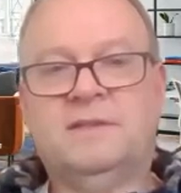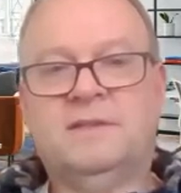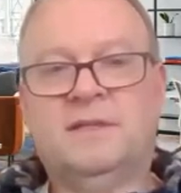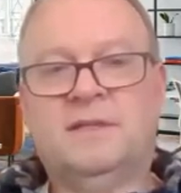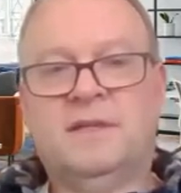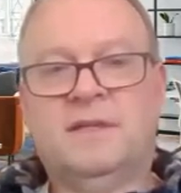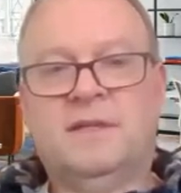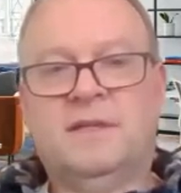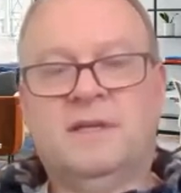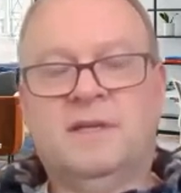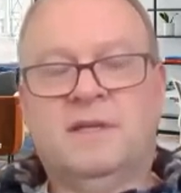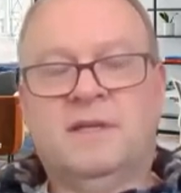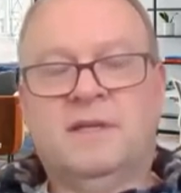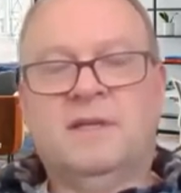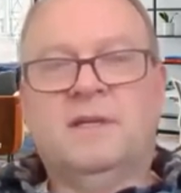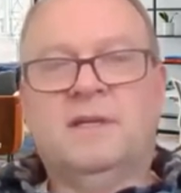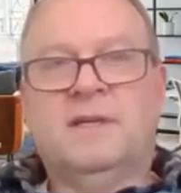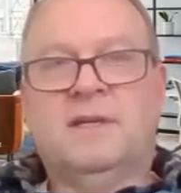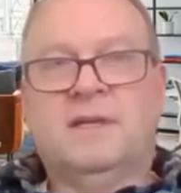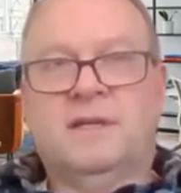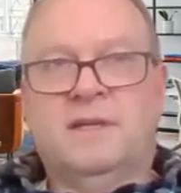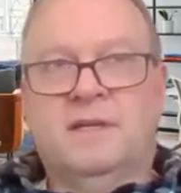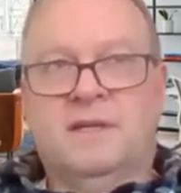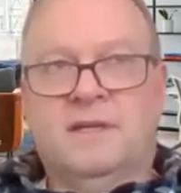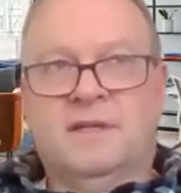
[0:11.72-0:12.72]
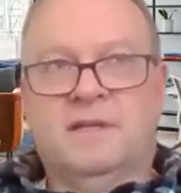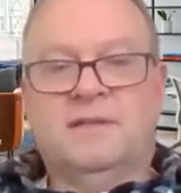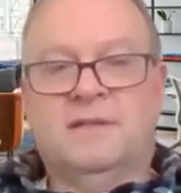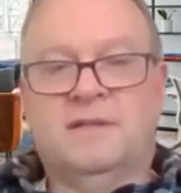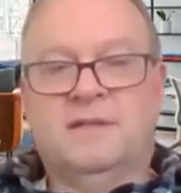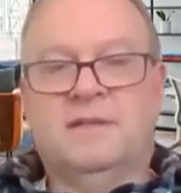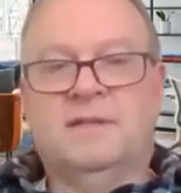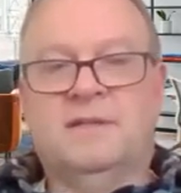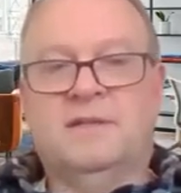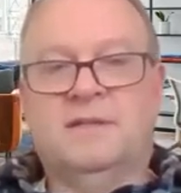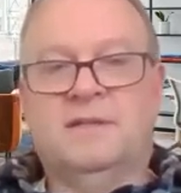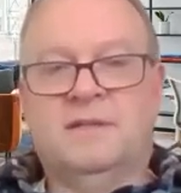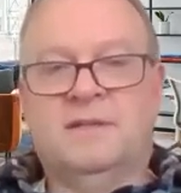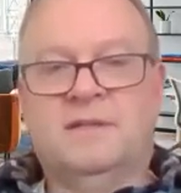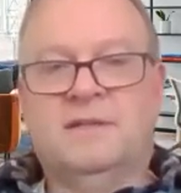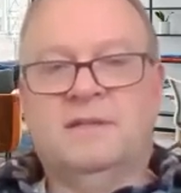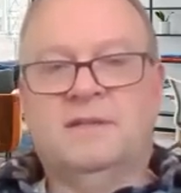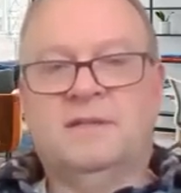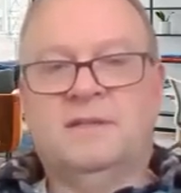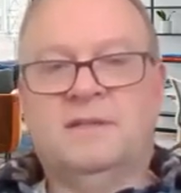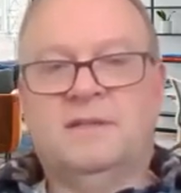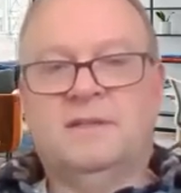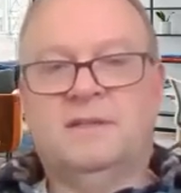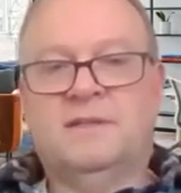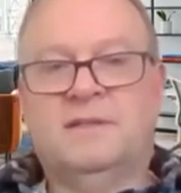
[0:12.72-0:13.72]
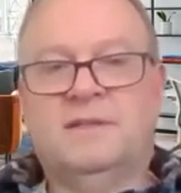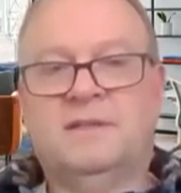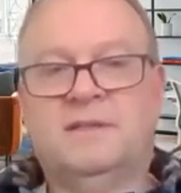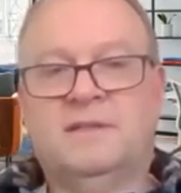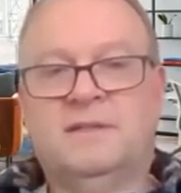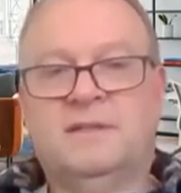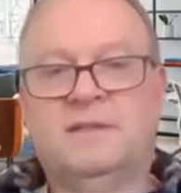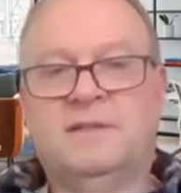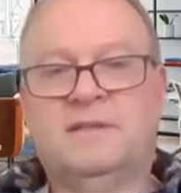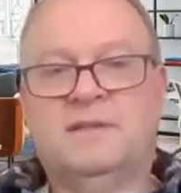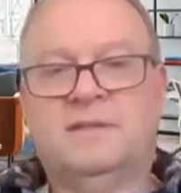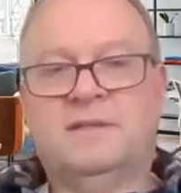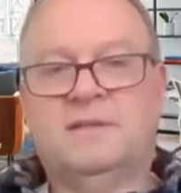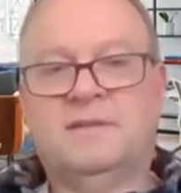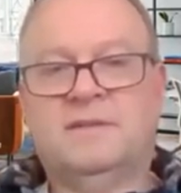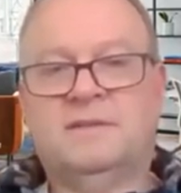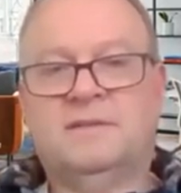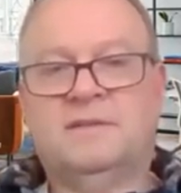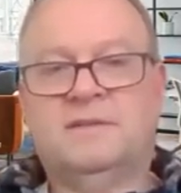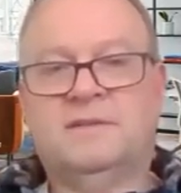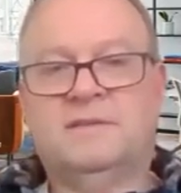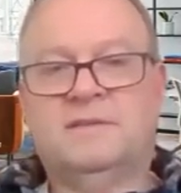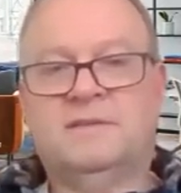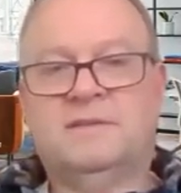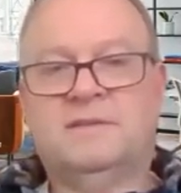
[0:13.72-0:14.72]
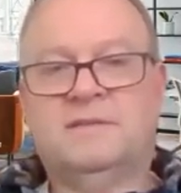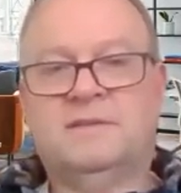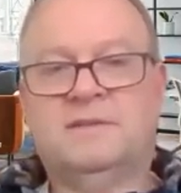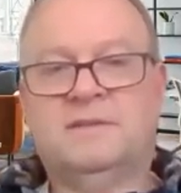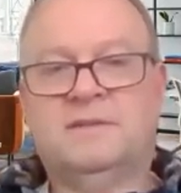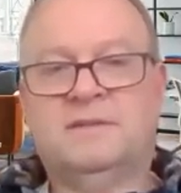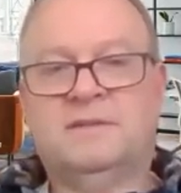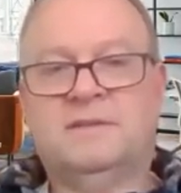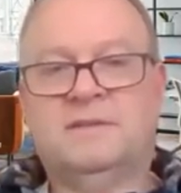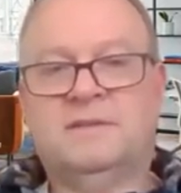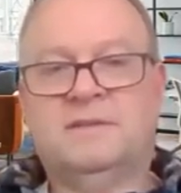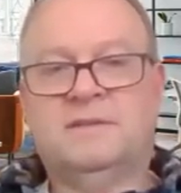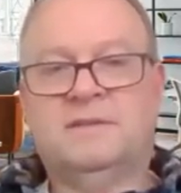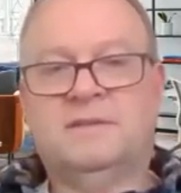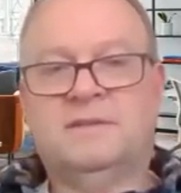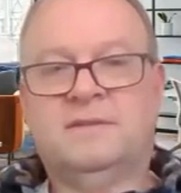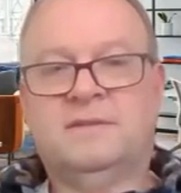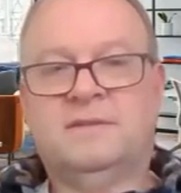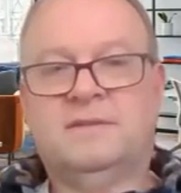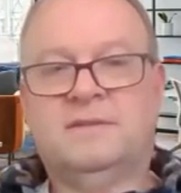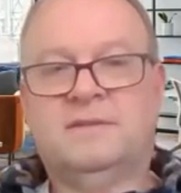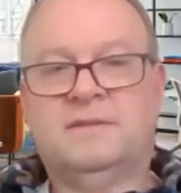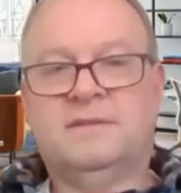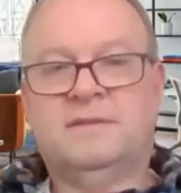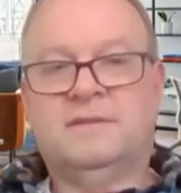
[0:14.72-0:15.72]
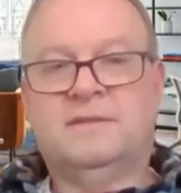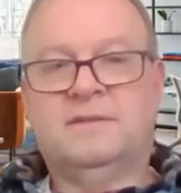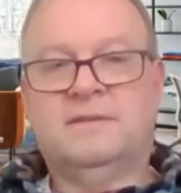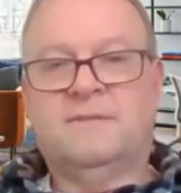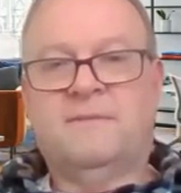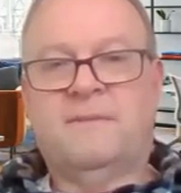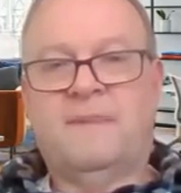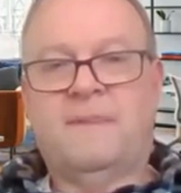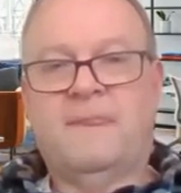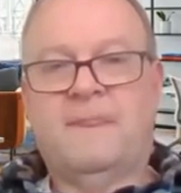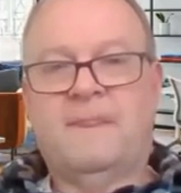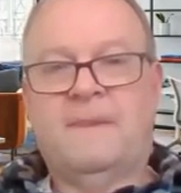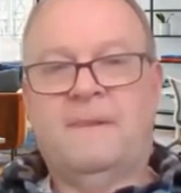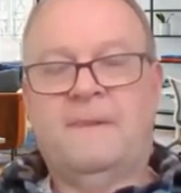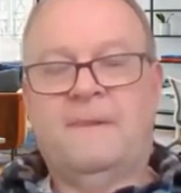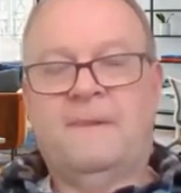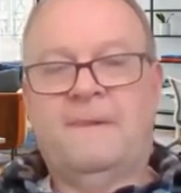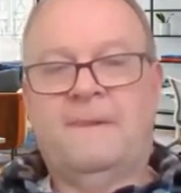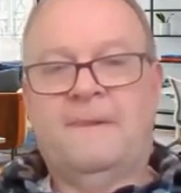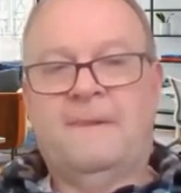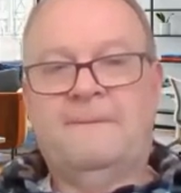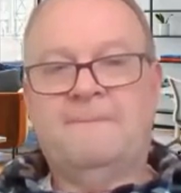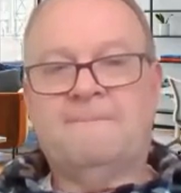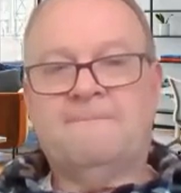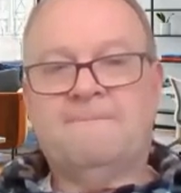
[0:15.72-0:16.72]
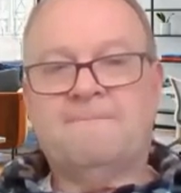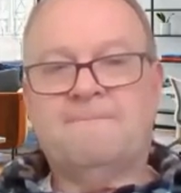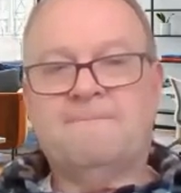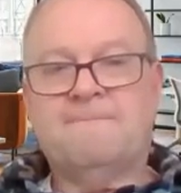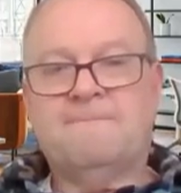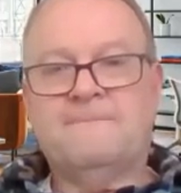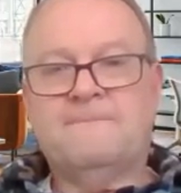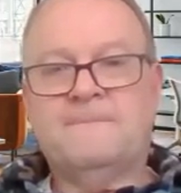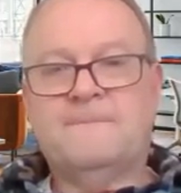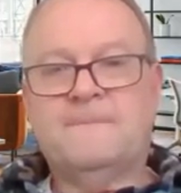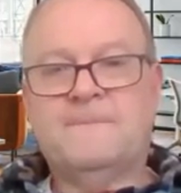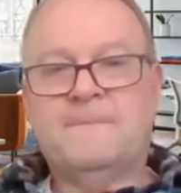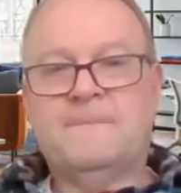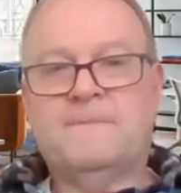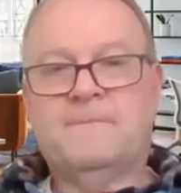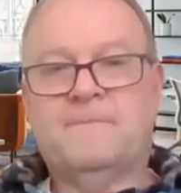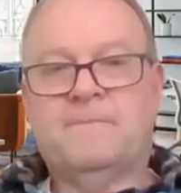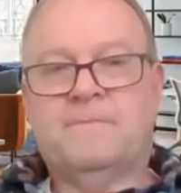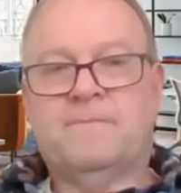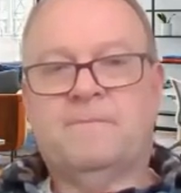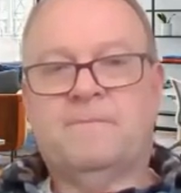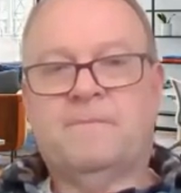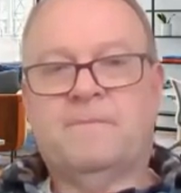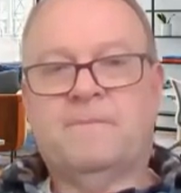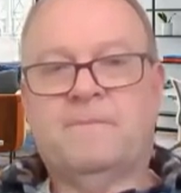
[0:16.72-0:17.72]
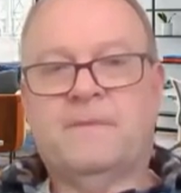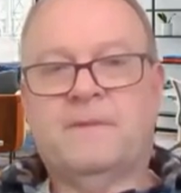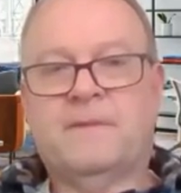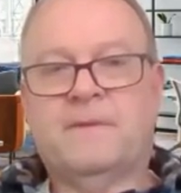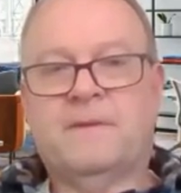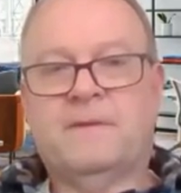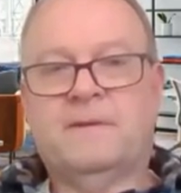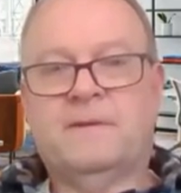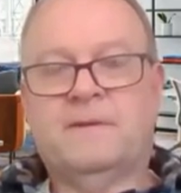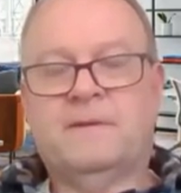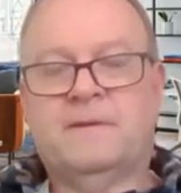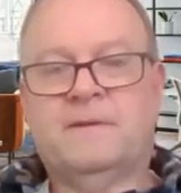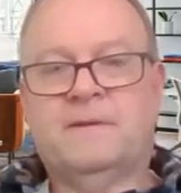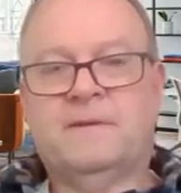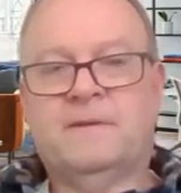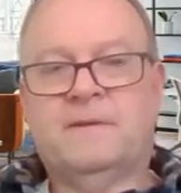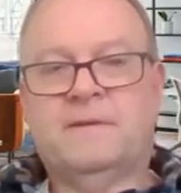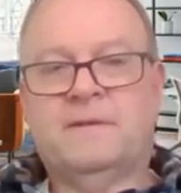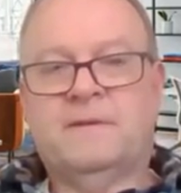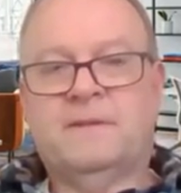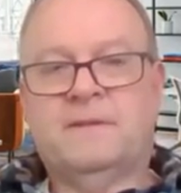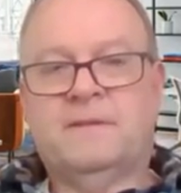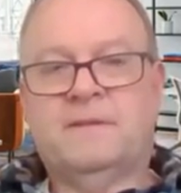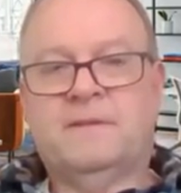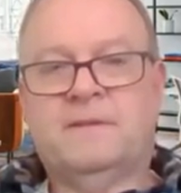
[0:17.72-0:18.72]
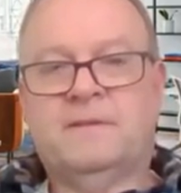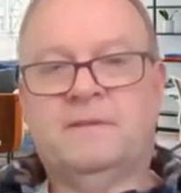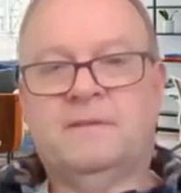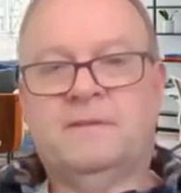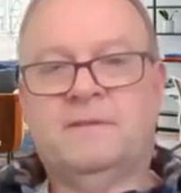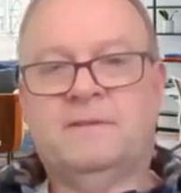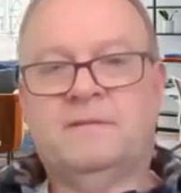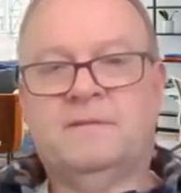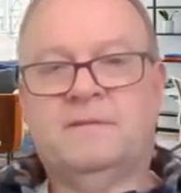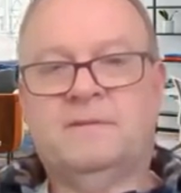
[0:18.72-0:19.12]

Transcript: No words are spoken by the person on screen.